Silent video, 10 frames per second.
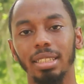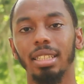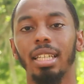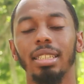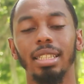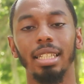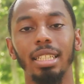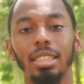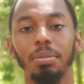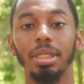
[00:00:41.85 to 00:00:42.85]
the things that
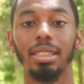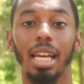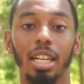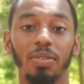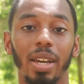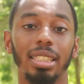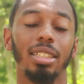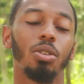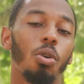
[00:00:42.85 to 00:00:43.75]
need to be sacrificed in